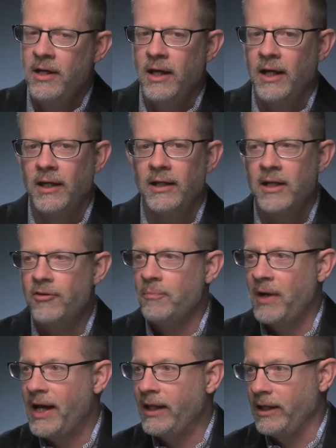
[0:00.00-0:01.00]
And he's a
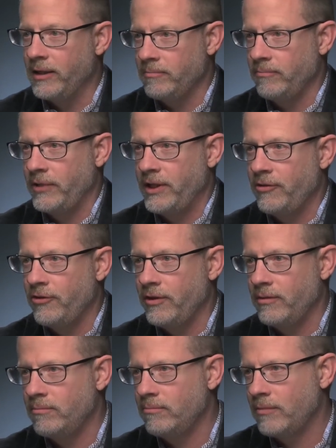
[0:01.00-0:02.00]
pilot.
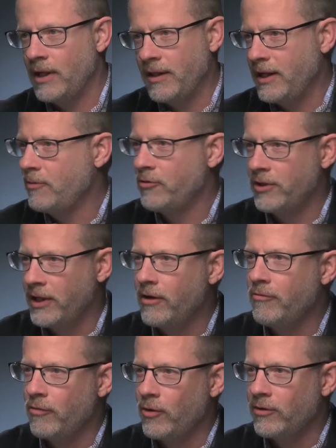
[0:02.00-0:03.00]
I think he was in the
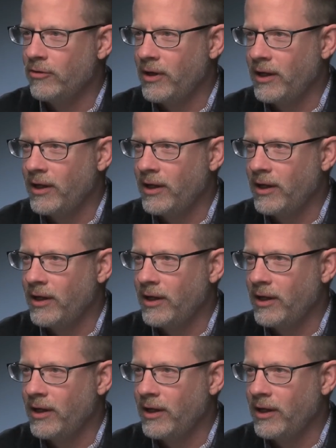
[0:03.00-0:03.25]
Air Force,